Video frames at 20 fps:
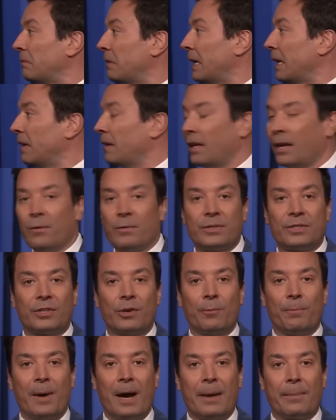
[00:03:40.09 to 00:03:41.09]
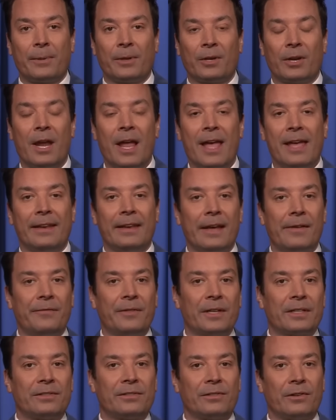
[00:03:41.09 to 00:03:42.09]
Yeah, it was so popular.
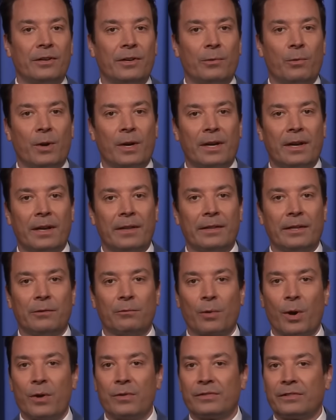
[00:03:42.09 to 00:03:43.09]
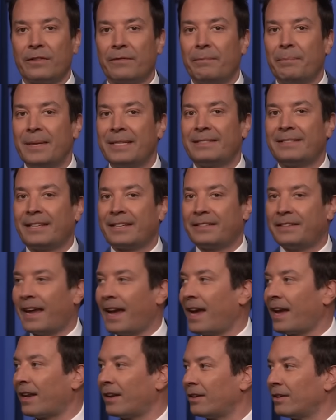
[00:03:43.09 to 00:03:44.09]
Netflix is already working on the roast of Mystik
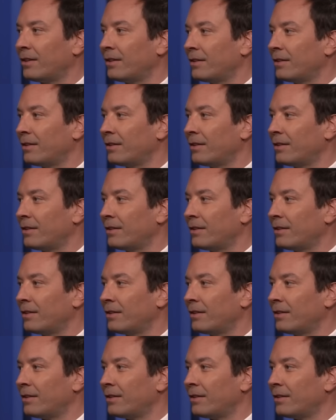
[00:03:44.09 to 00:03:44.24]
Dan.